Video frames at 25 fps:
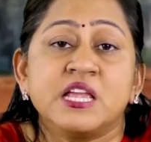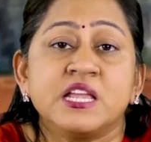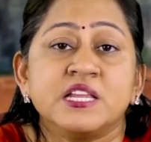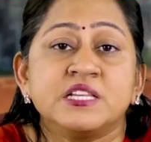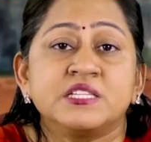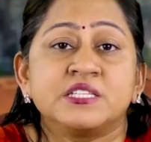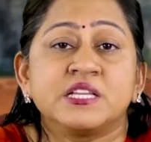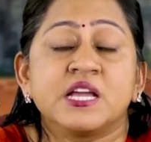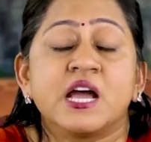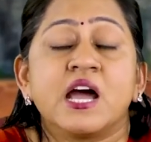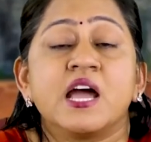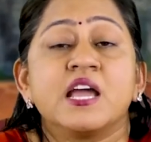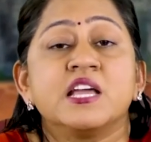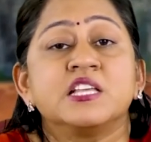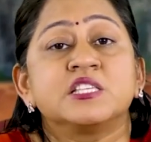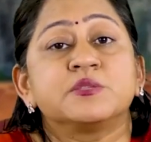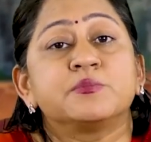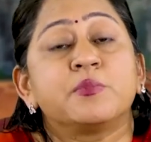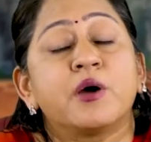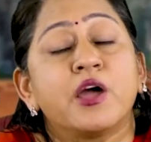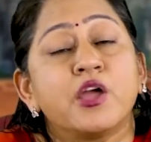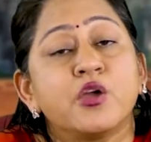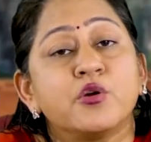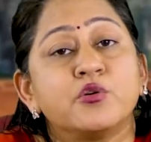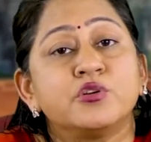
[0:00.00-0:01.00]
India is
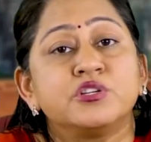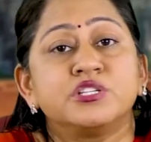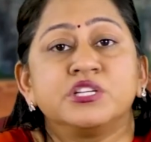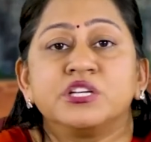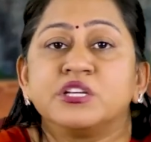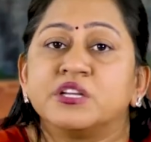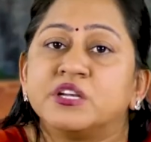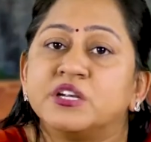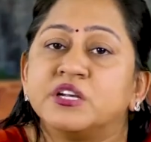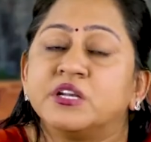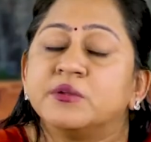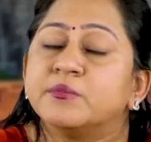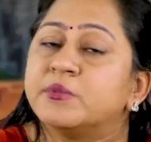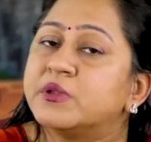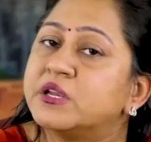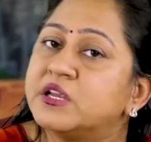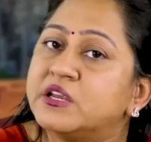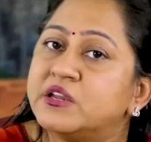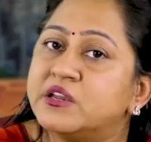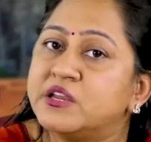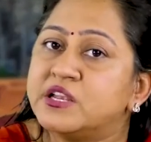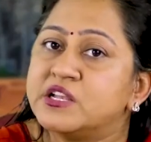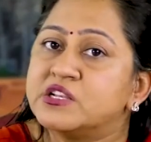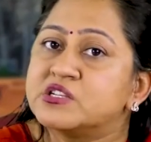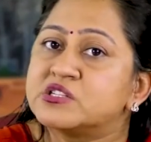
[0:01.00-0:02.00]
biodegradable
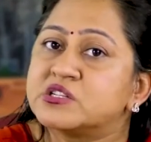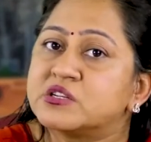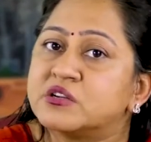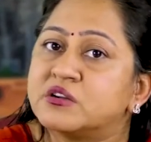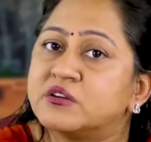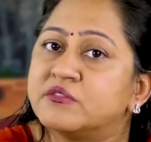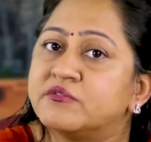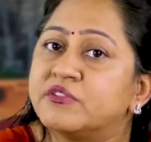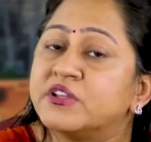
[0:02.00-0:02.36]
in nature,